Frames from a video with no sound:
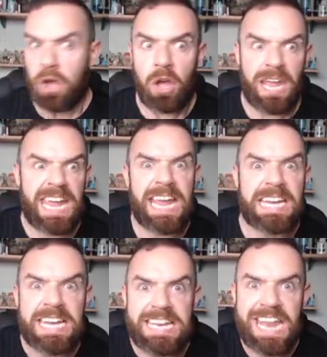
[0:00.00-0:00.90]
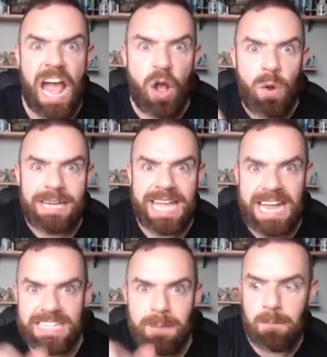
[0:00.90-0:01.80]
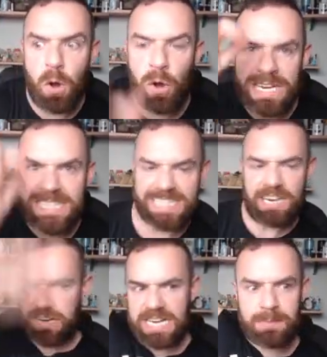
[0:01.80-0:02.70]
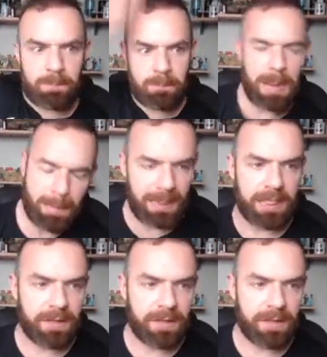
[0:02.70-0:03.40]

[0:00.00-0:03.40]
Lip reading: It now gets more serious, people.